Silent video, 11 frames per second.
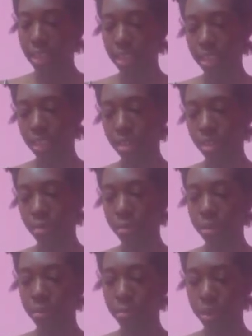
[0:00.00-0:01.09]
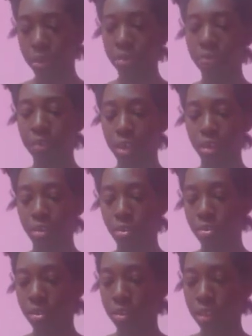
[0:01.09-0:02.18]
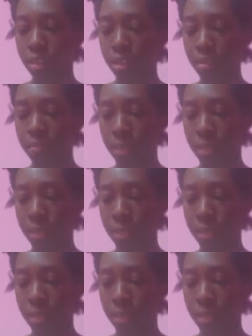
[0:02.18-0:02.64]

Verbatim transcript: and then the other one is a purifying coconut